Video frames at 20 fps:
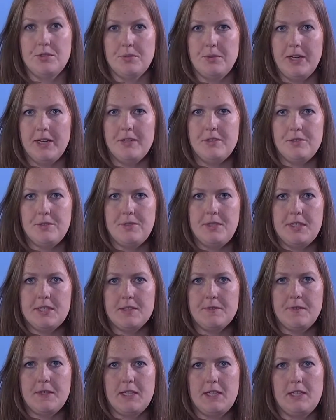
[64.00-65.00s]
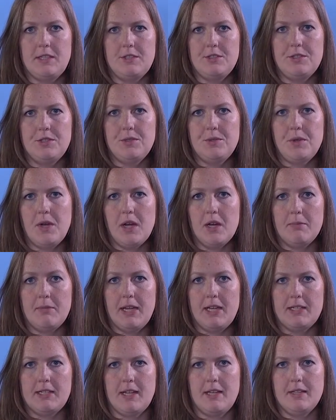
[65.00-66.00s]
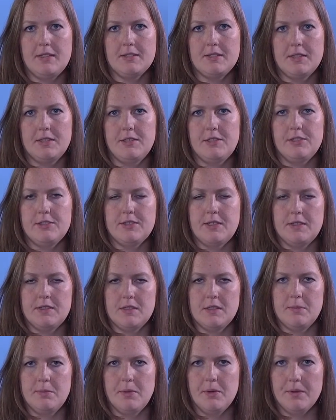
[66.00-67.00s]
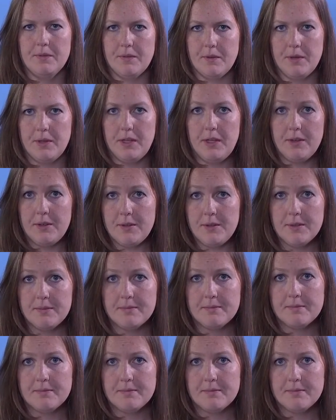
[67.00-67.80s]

So where do these fit into our magnetic cylinder sensor portfolio?